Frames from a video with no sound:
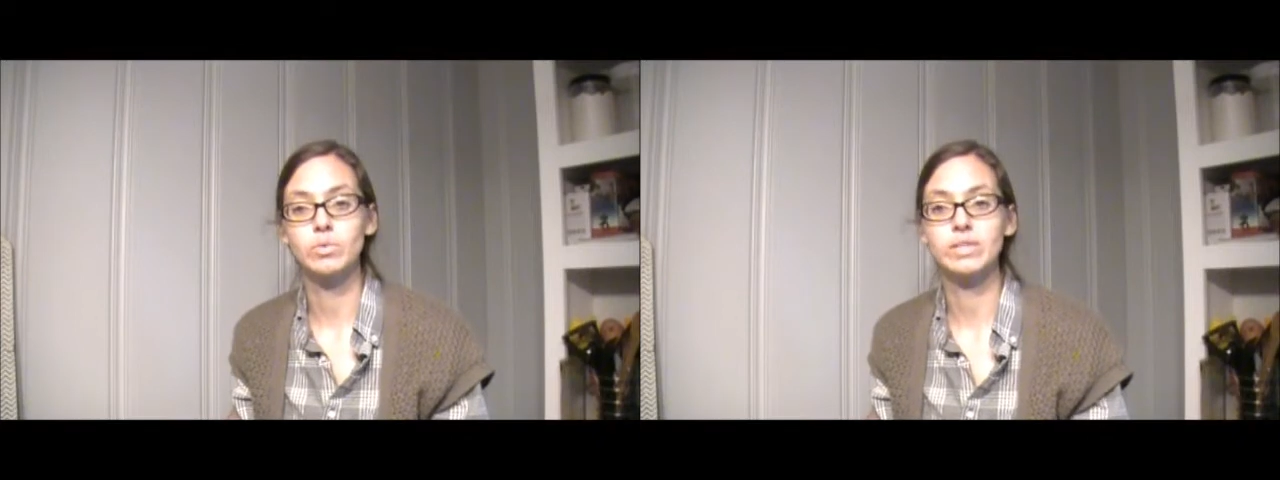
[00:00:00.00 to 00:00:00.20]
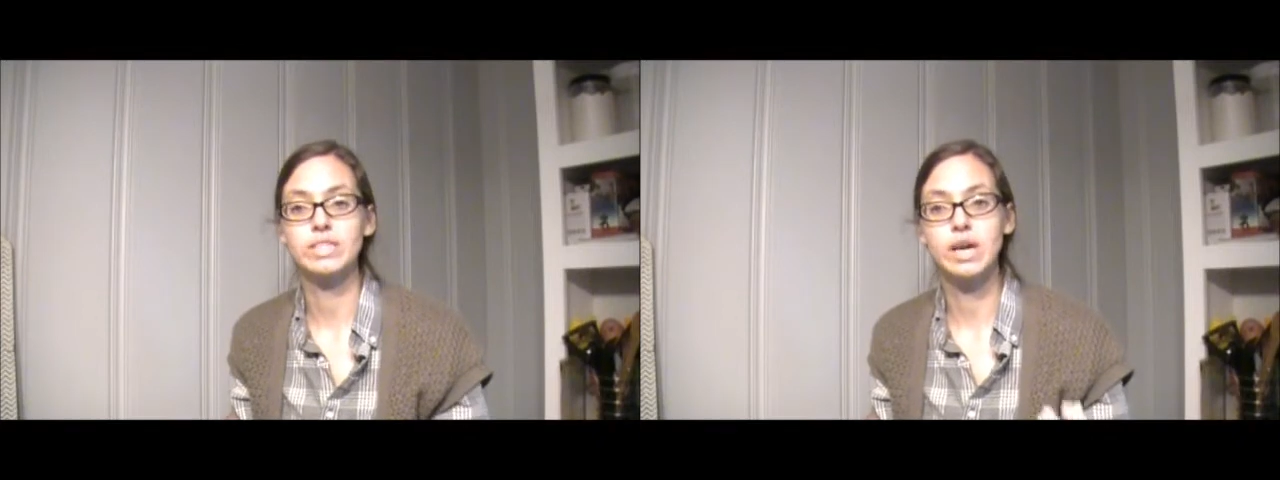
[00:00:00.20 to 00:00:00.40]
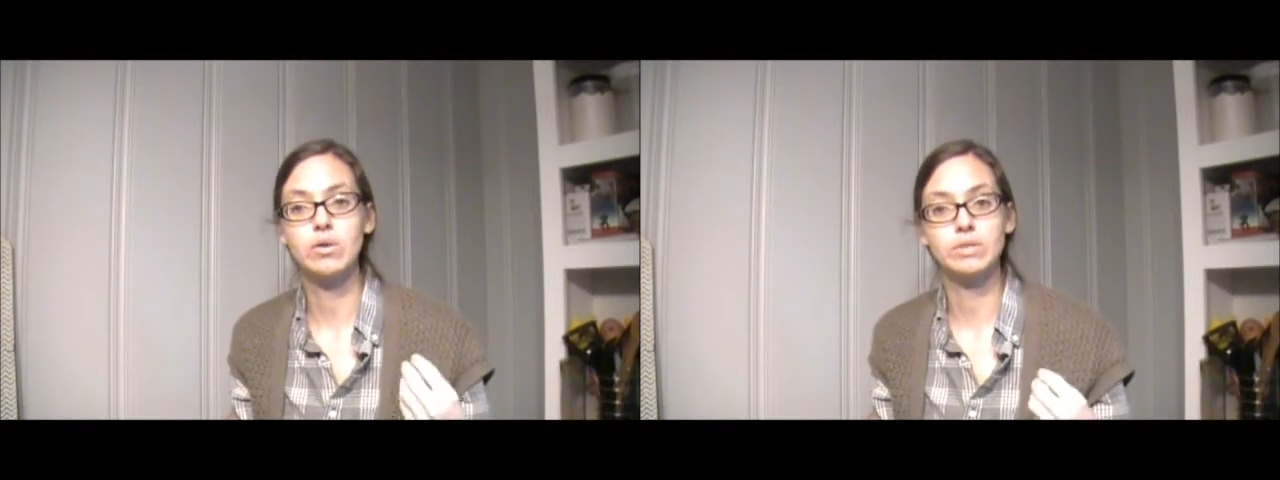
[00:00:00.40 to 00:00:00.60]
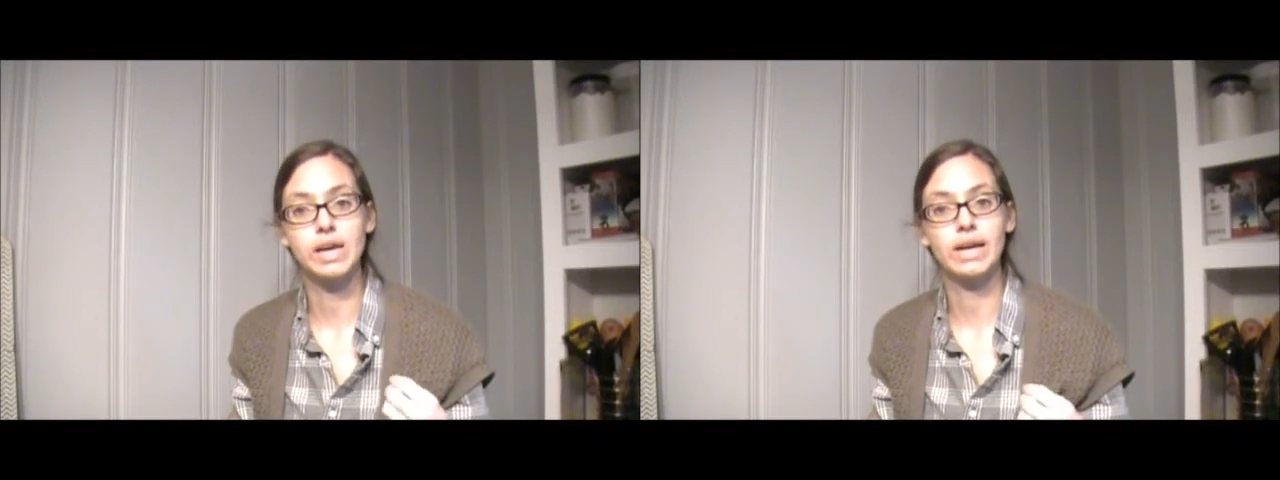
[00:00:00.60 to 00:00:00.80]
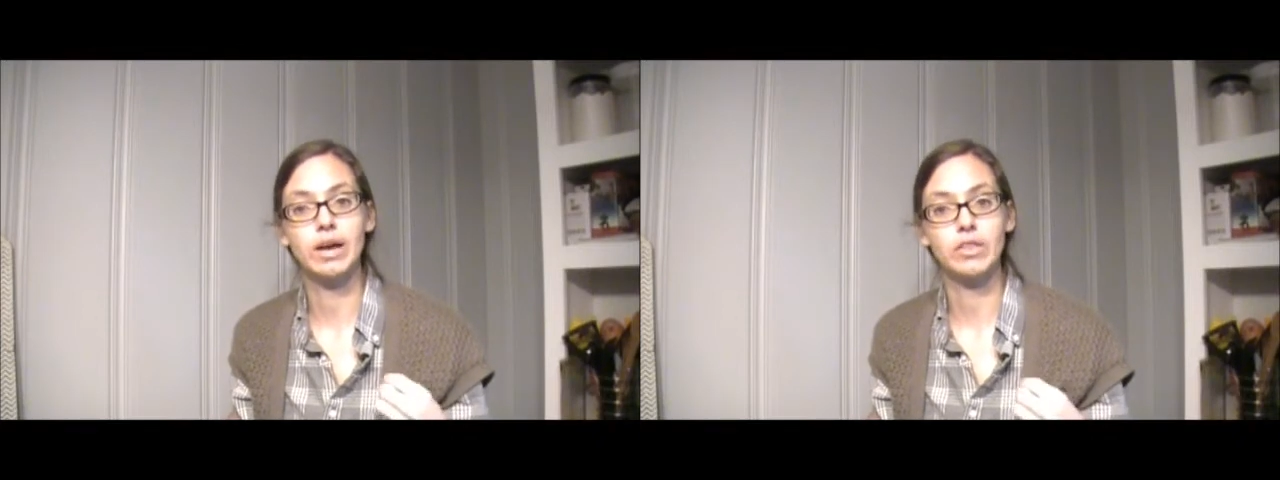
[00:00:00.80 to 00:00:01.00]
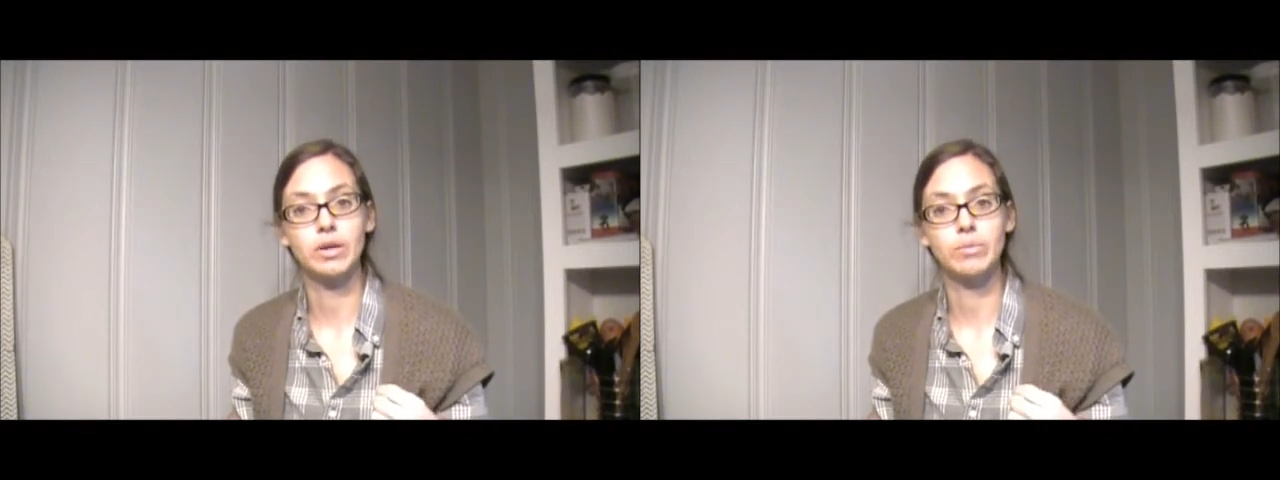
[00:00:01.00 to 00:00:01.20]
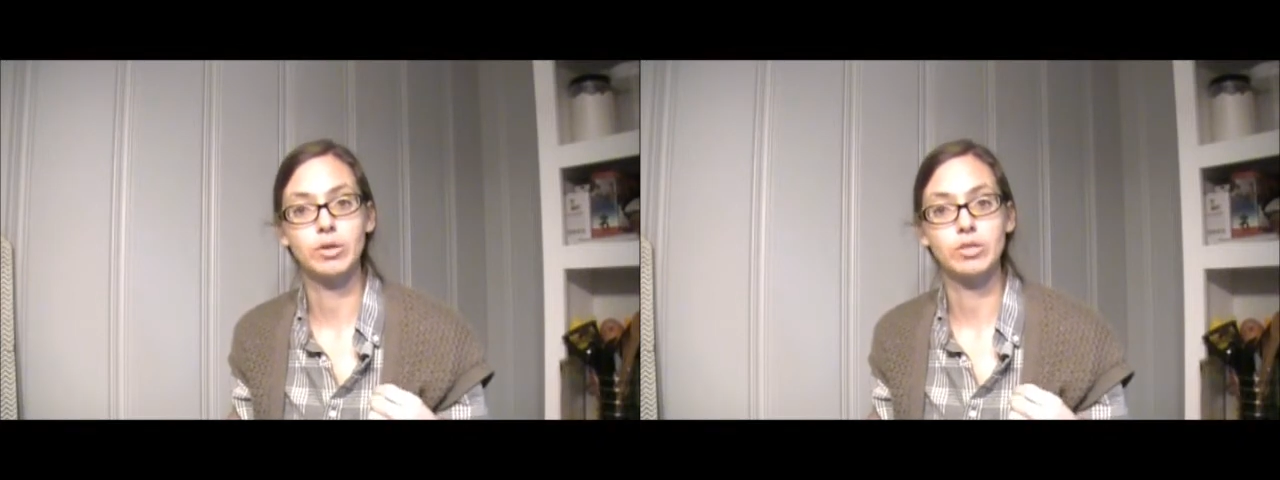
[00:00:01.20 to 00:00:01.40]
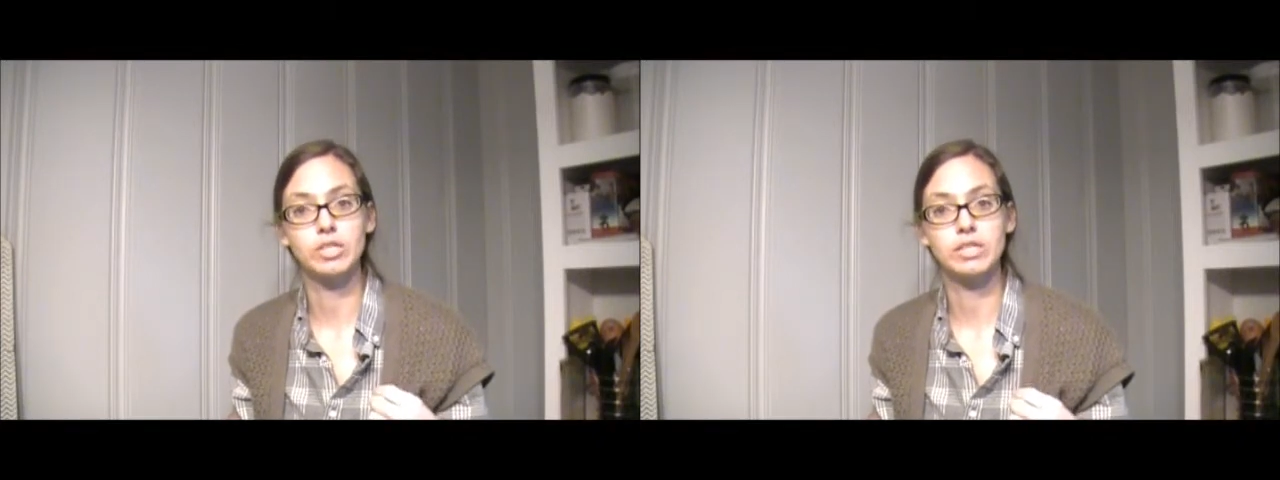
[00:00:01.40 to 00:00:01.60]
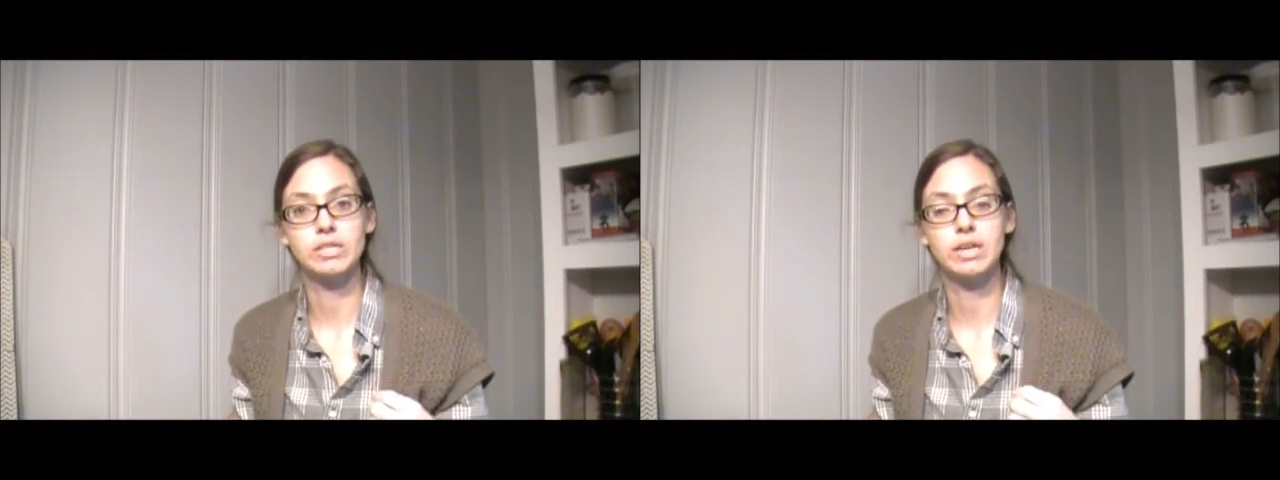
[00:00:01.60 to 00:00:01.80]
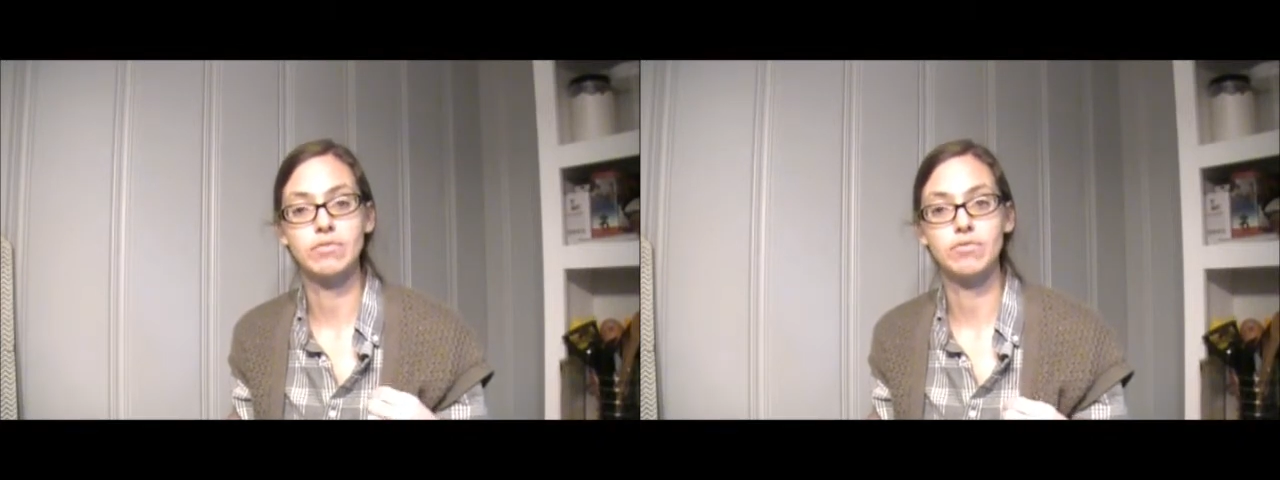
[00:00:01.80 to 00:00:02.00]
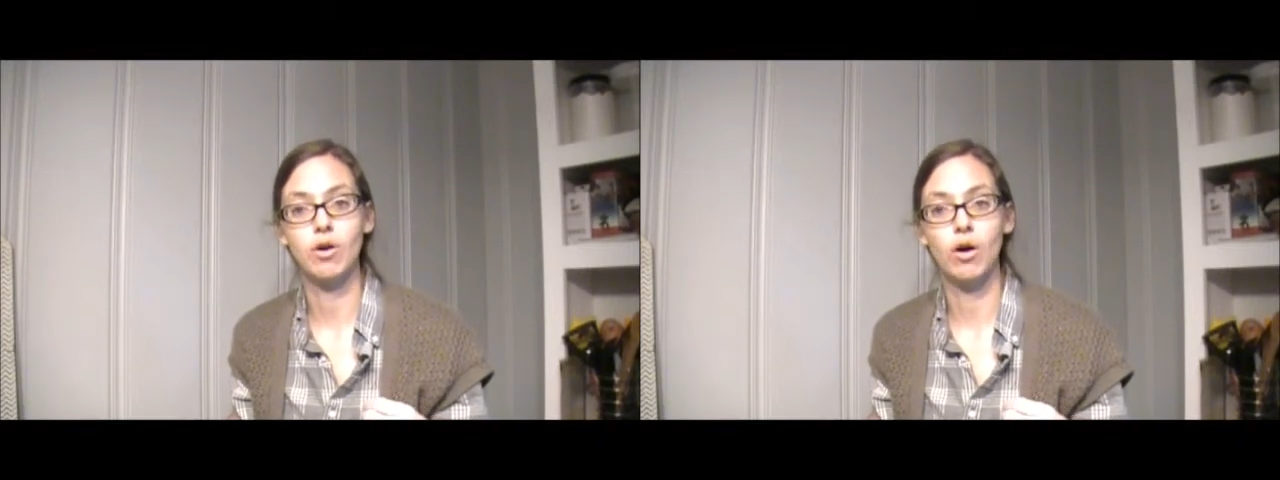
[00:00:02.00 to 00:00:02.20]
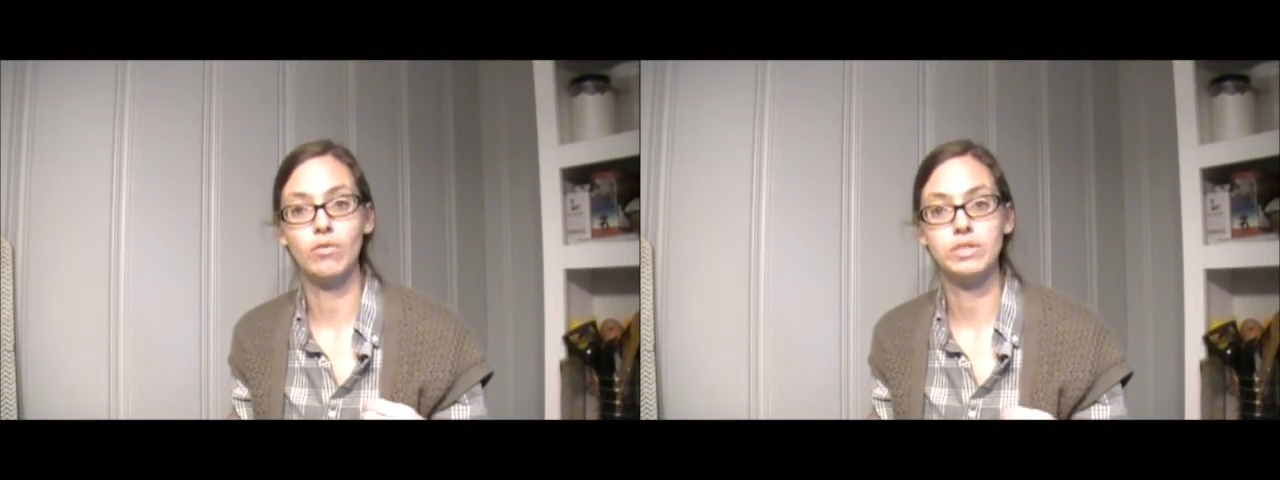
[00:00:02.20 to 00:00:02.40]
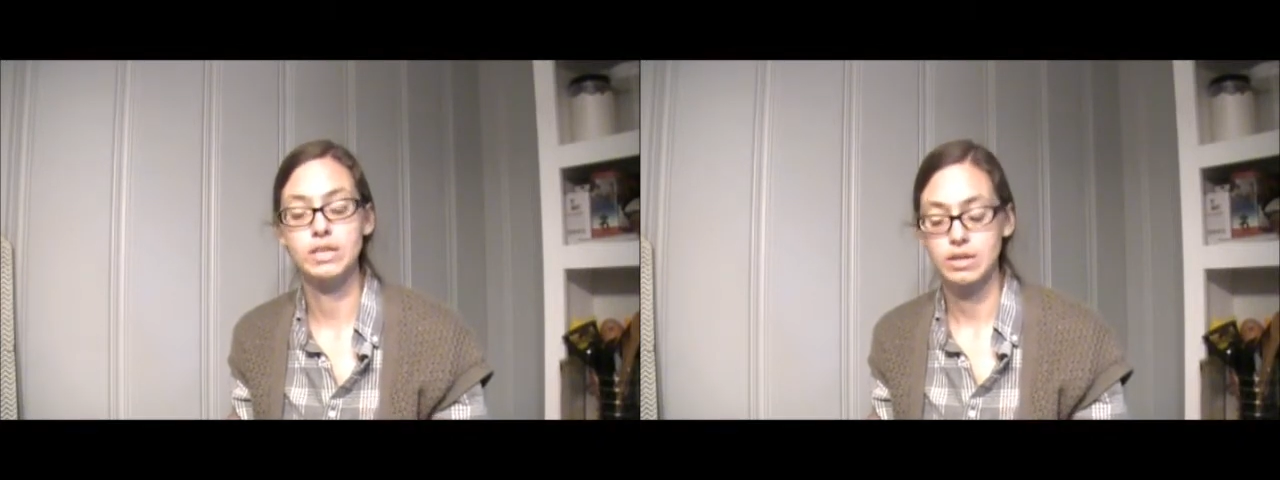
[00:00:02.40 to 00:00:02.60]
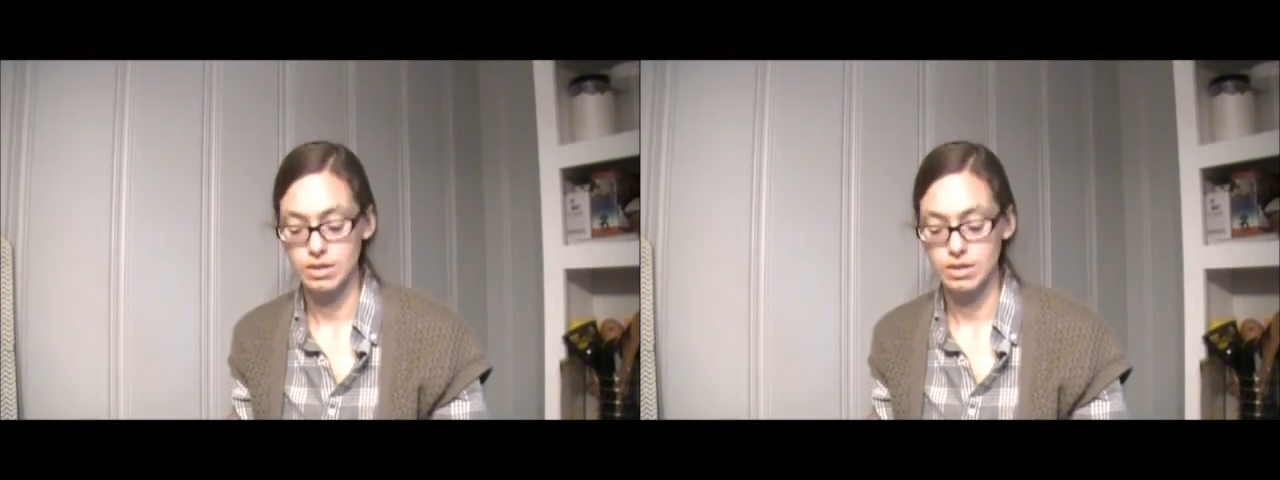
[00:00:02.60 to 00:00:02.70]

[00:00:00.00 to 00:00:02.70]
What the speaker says: when we don't take on the emotions involved,